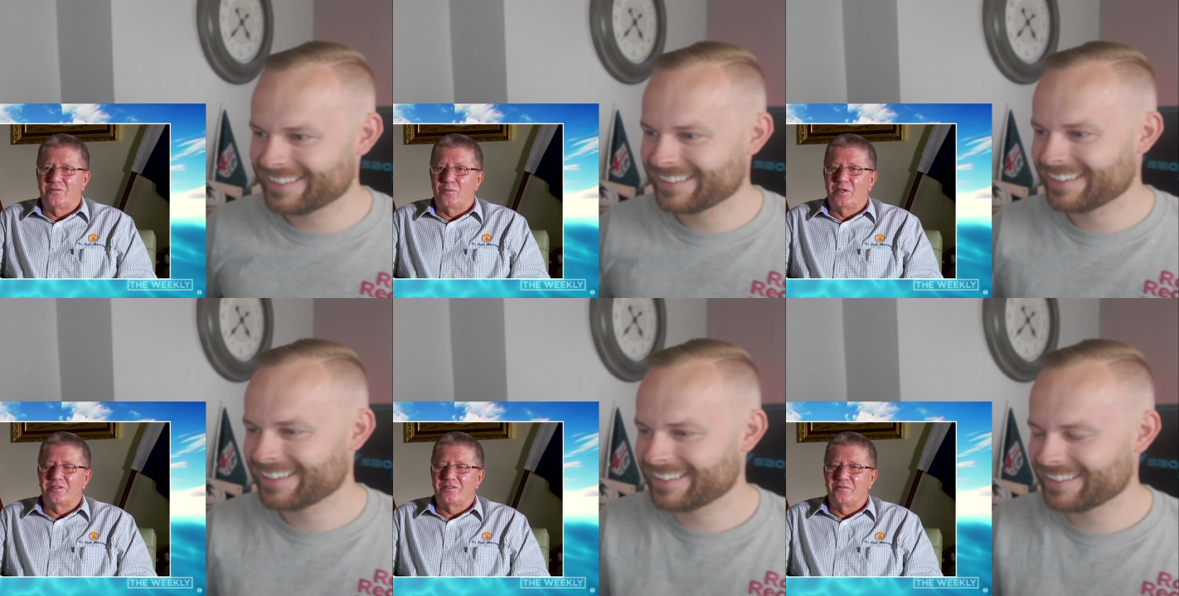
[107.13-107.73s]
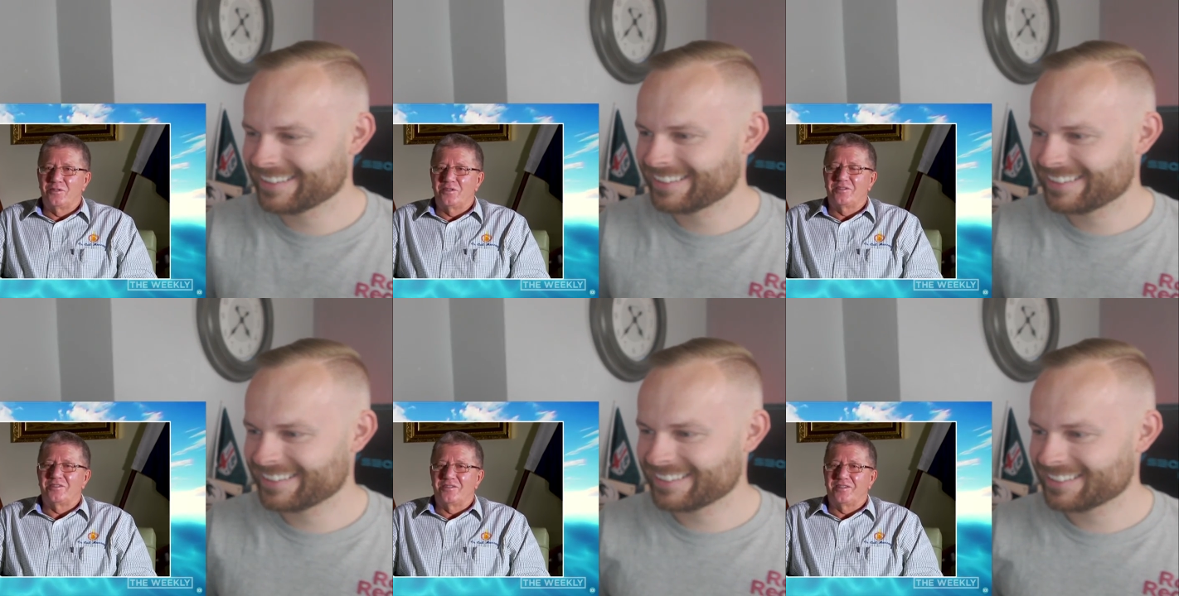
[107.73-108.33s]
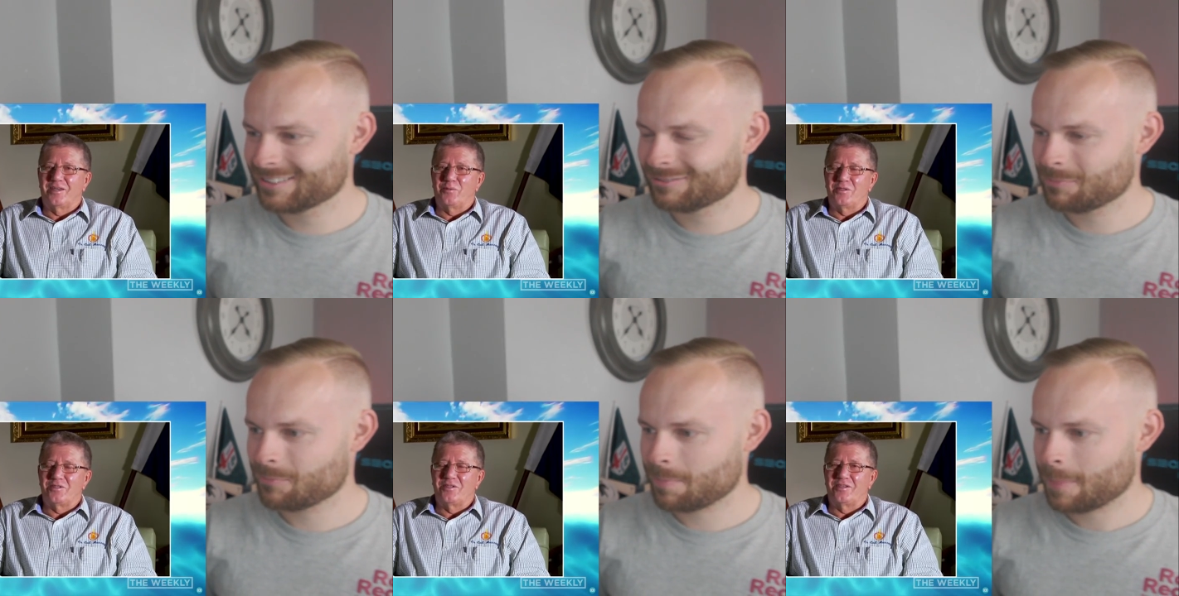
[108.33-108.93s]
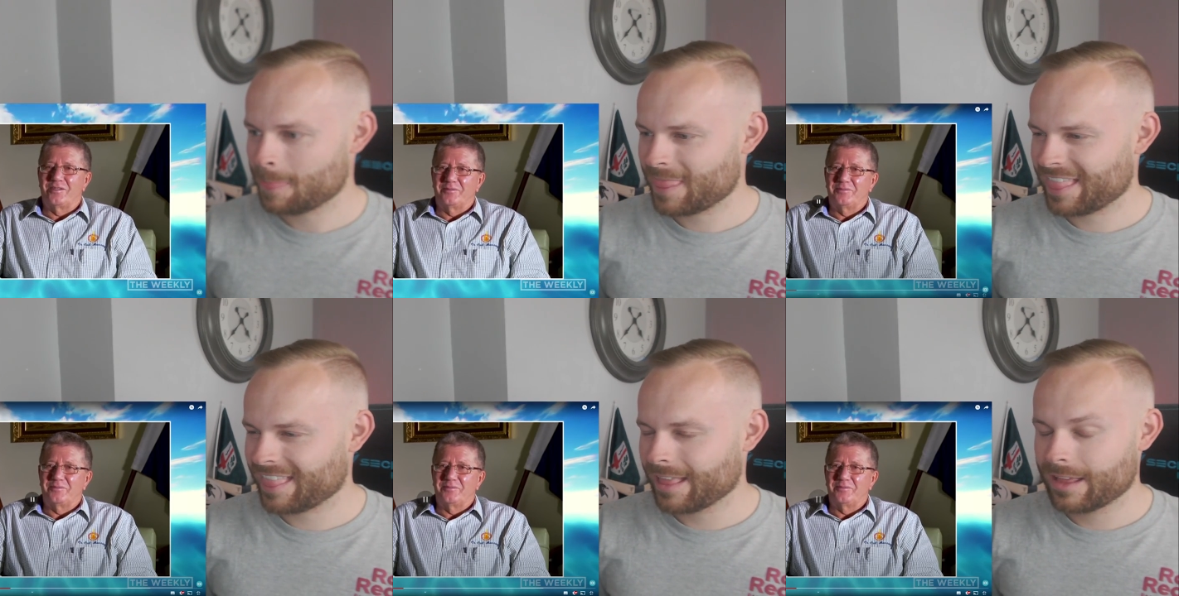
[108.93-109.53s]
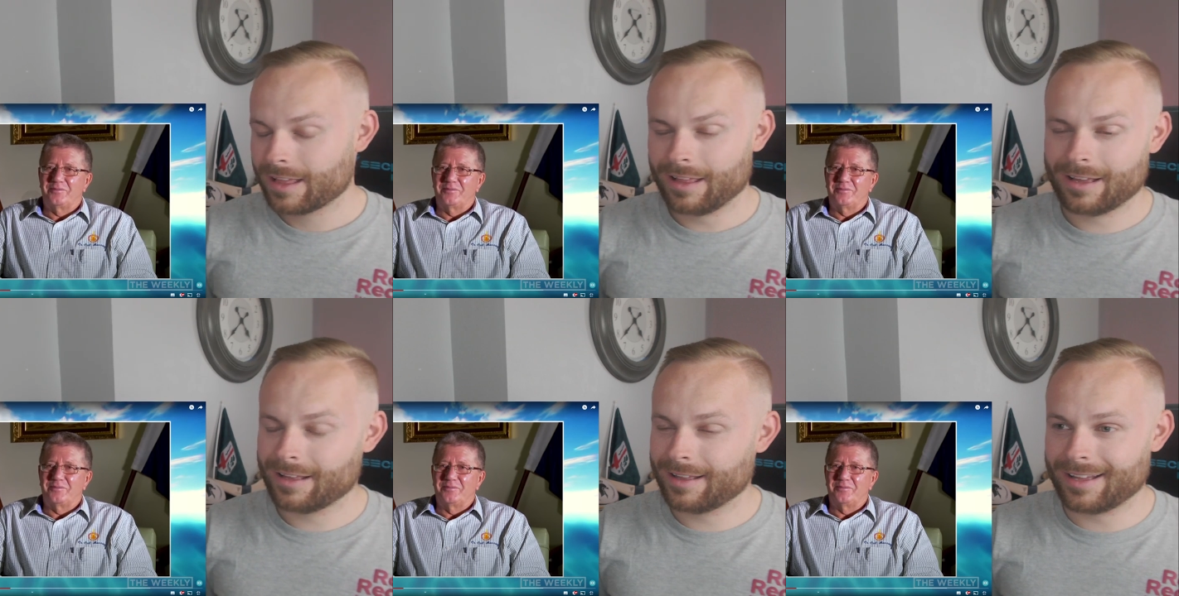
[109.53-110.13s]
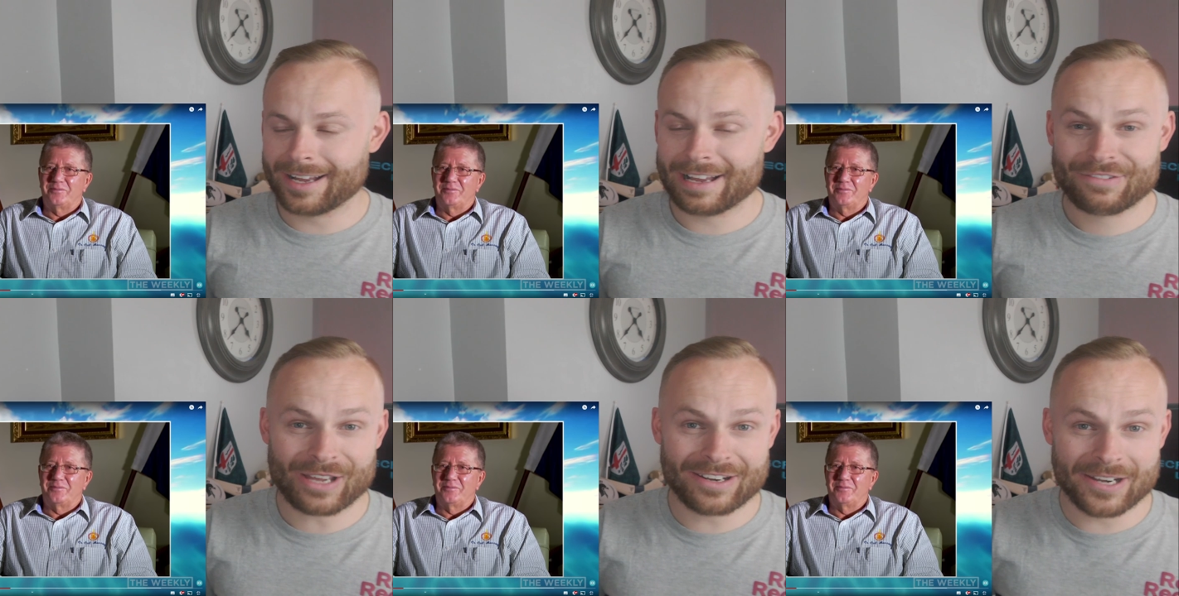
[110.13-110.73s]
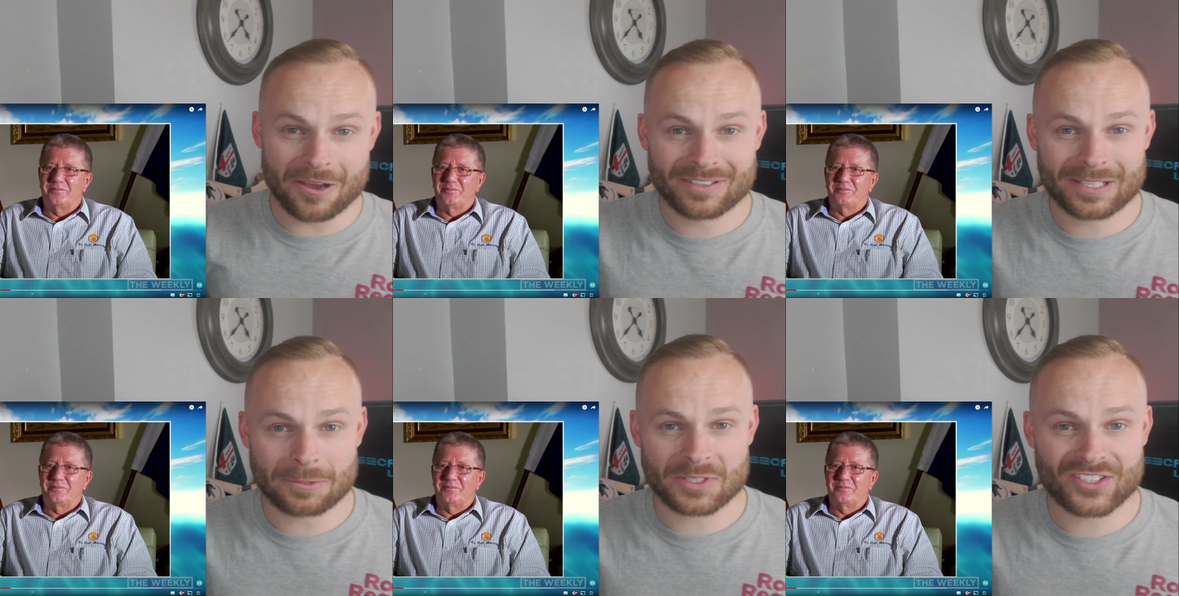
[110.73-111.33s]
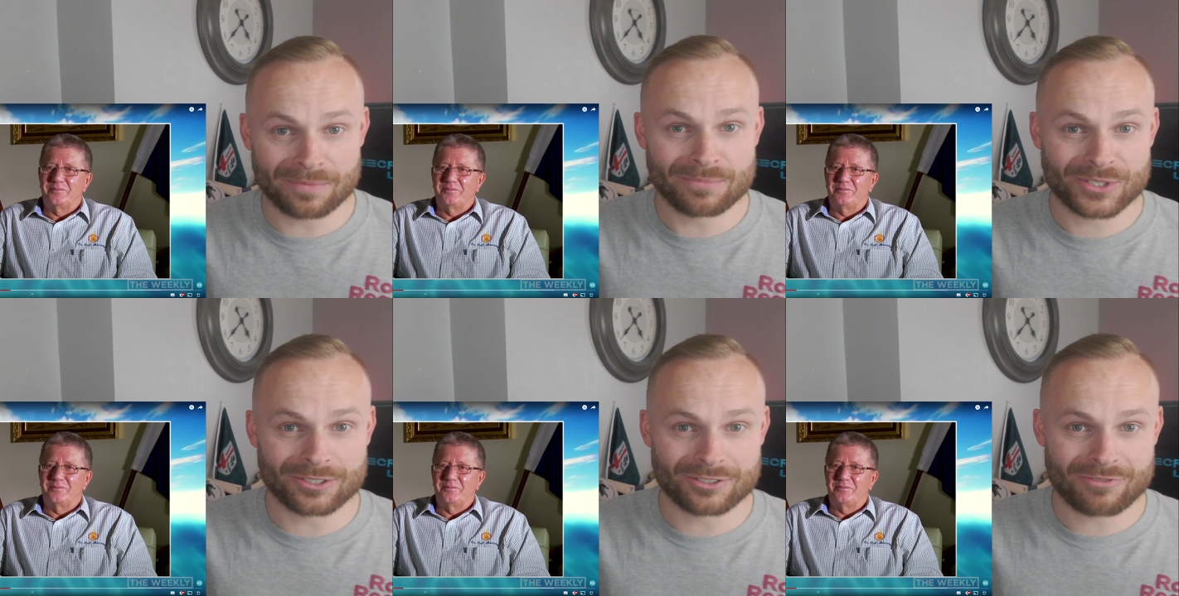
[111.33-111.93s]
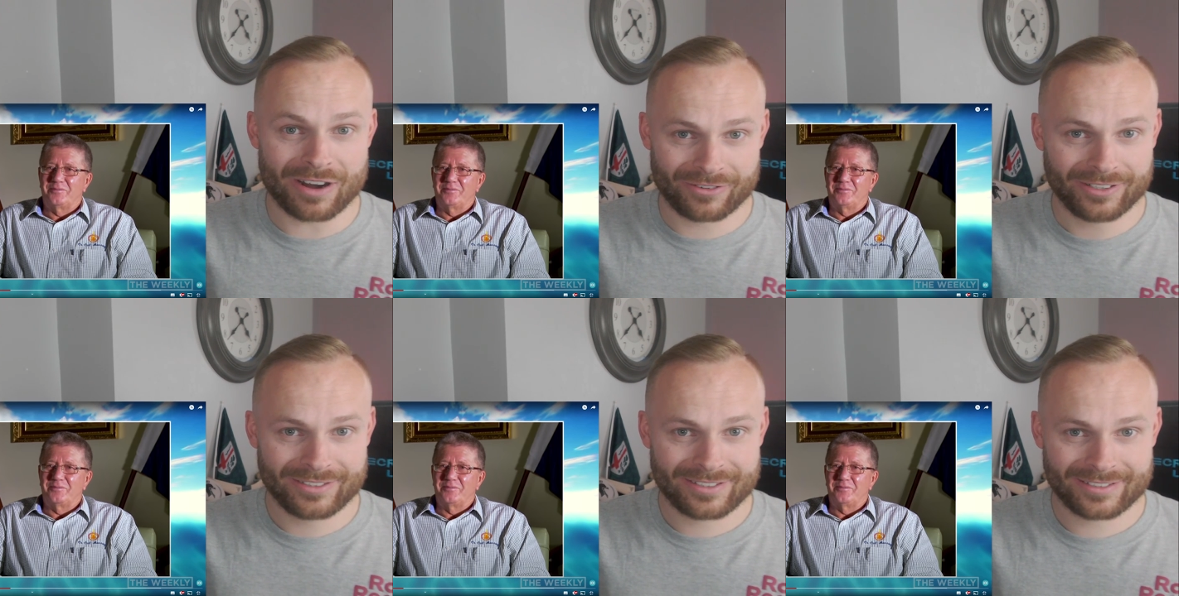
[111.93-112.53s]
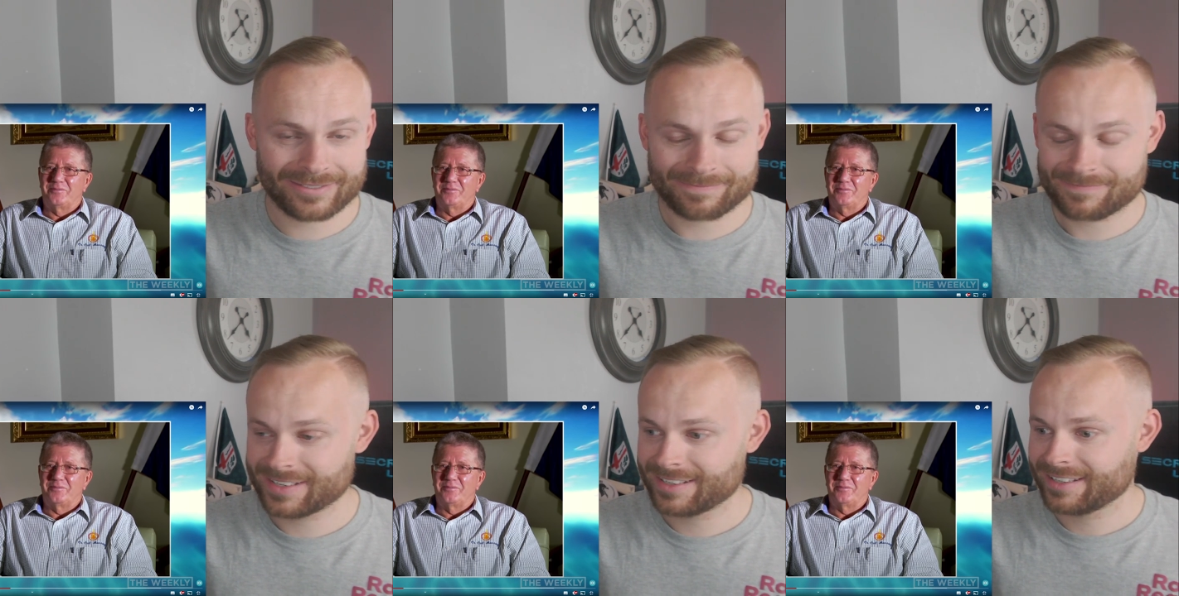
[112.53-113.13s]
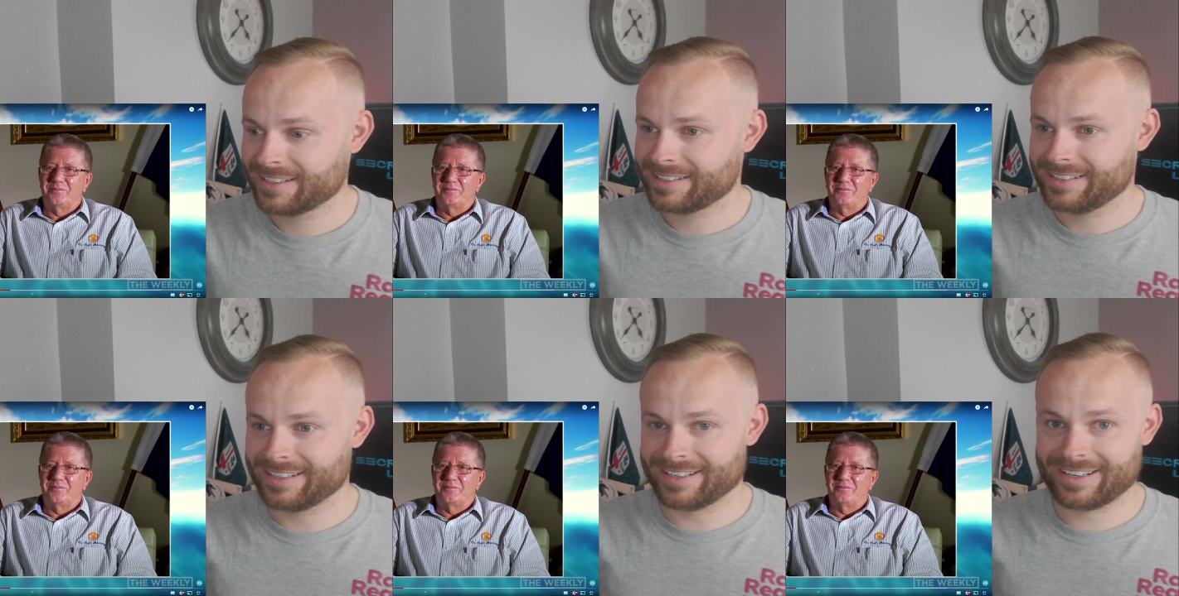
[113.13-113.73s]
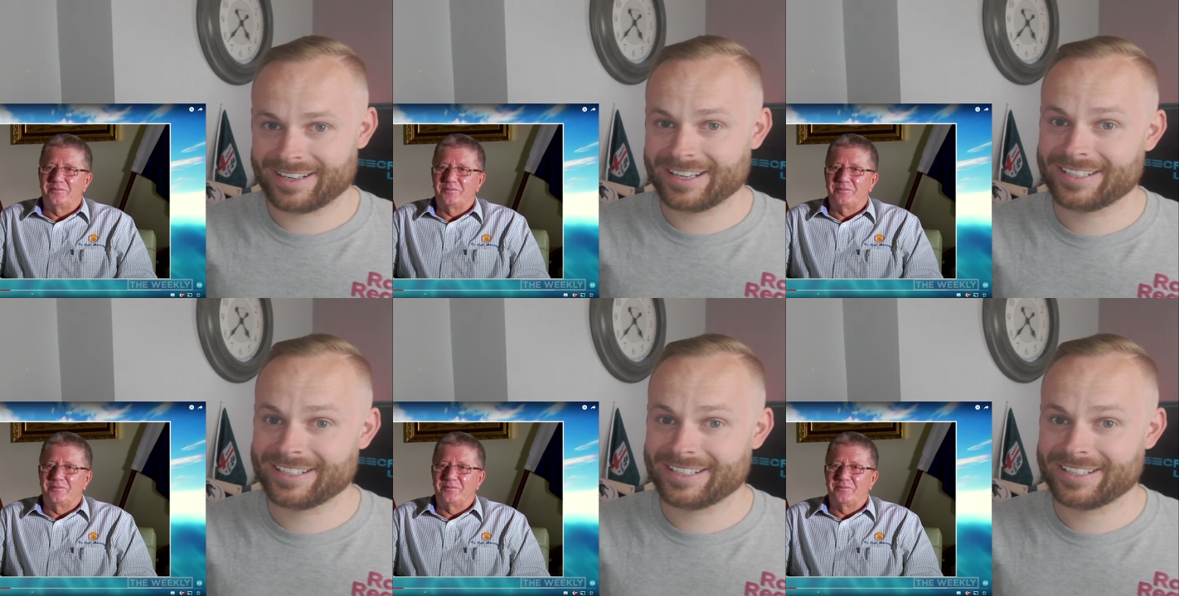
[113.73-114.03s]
Speaker 1: amounts of visitors that come to the city.
Speaker 2: Uh, if you hadn't noticed, there was a Simpsons reference. Uh,